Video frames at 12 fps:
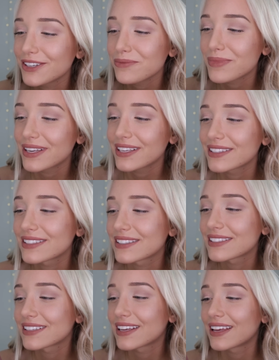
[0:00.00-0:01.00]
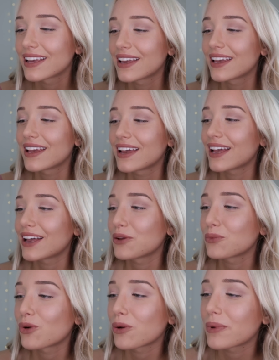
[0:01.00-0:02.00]
2 minutes
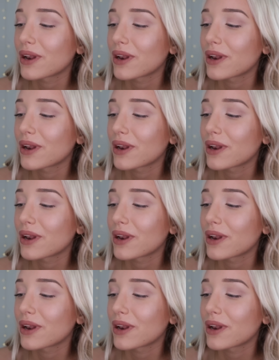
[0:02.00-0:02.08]
and warm